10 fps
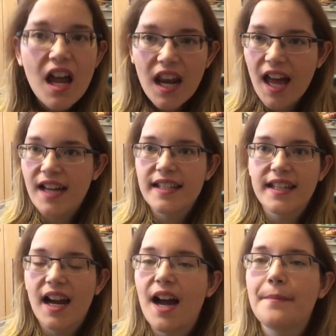
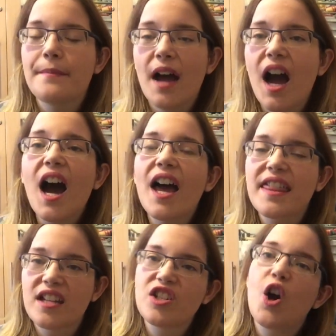Like, I
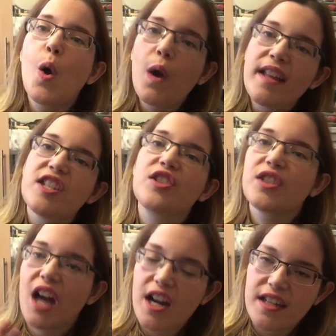think knowledge
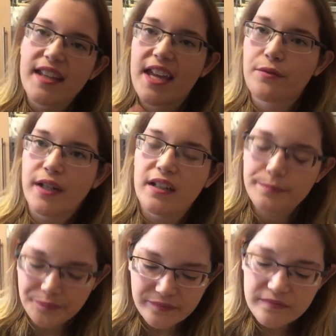is sacred.
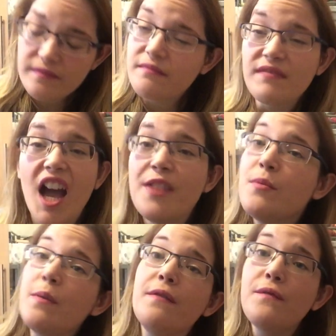And
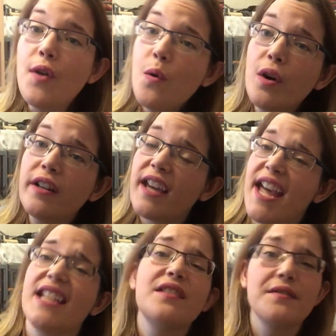moving forward
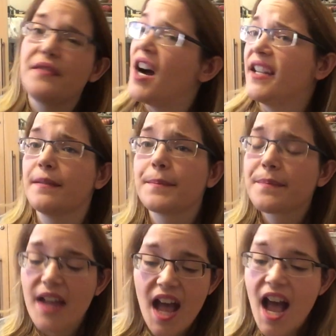is fine.
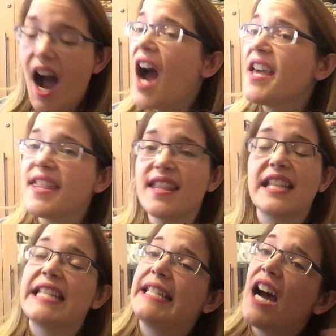I think
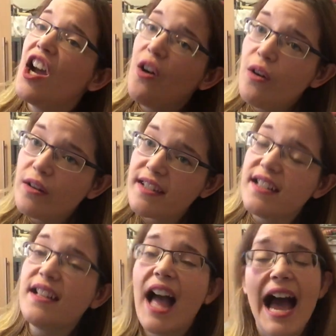the Jedi
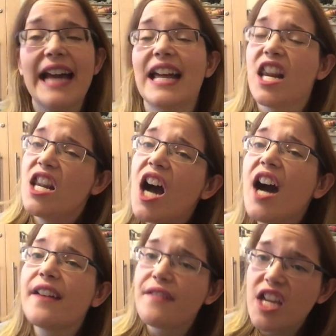Order had a
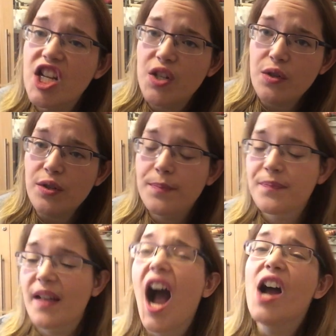lot of issues.
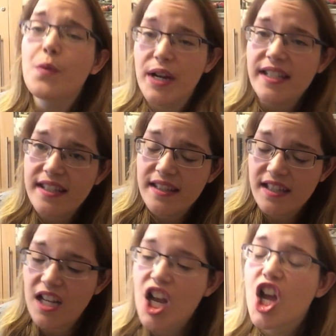I
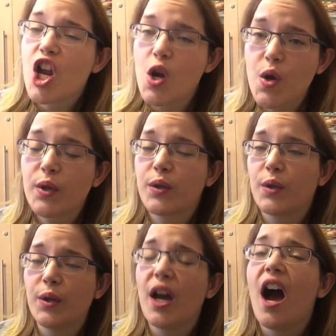wished Luke
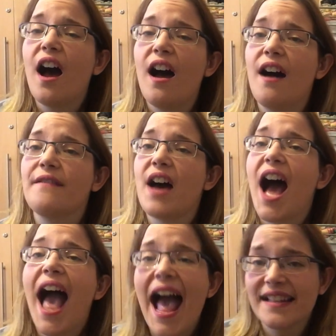could have
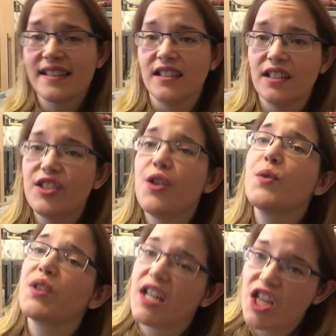handled
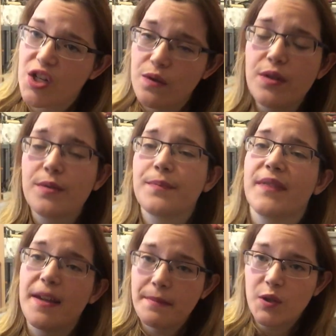those issues
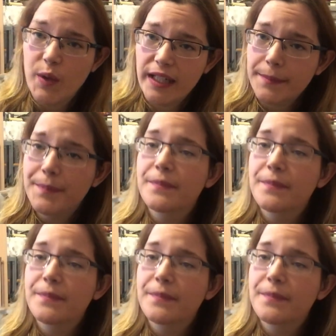in between.